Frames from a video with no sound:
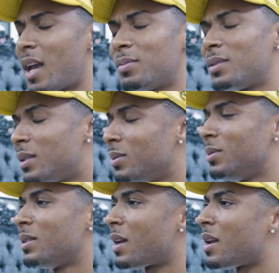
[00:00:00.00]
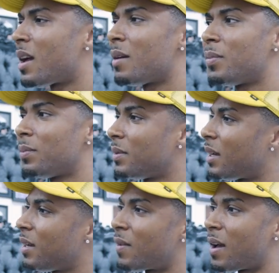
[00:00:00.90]
Absolutely not.
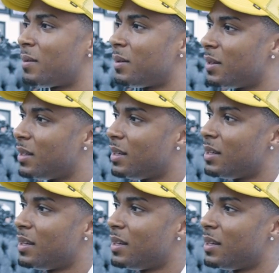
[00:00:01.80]
Have you seen him